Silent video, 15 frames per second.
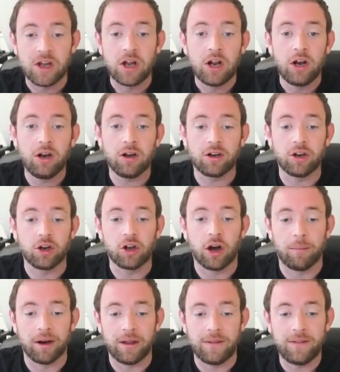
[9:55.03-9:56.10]
looking at
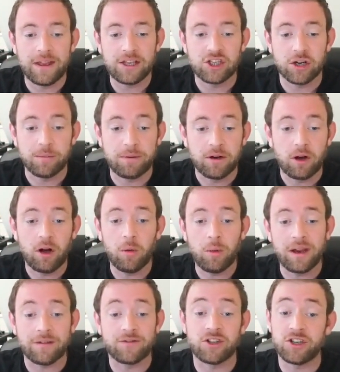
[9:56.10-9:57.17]
gobbling this up, all we
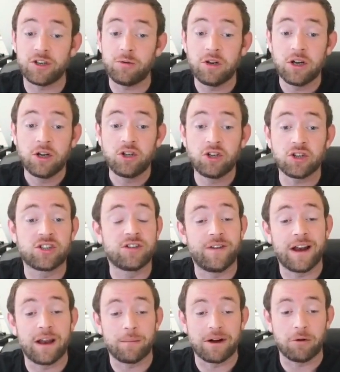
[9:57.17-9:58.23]
have to do just
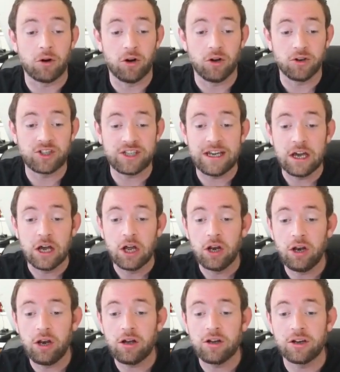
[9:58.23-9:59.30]
develop our horsey,
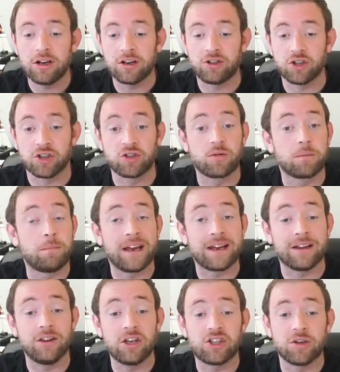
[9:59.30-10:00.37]
looking at just
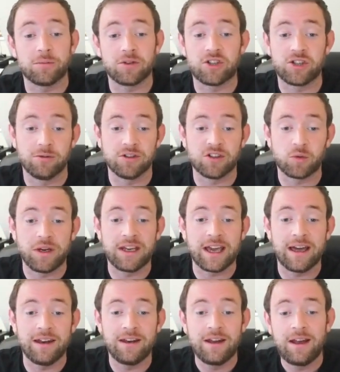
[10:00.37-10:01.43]
picking this up as soon as we
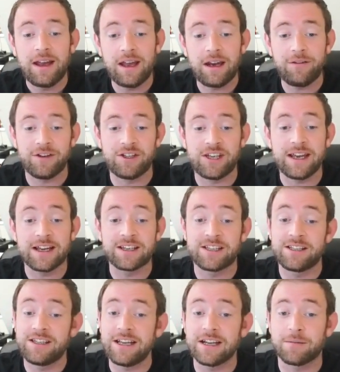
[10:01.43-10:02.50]
can, and if he takes,
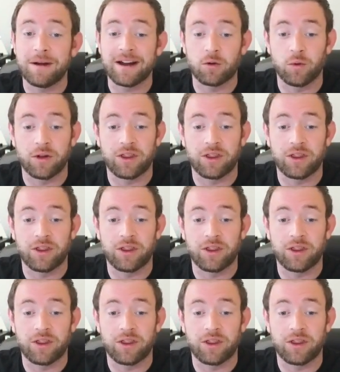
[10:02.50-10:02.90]
take back with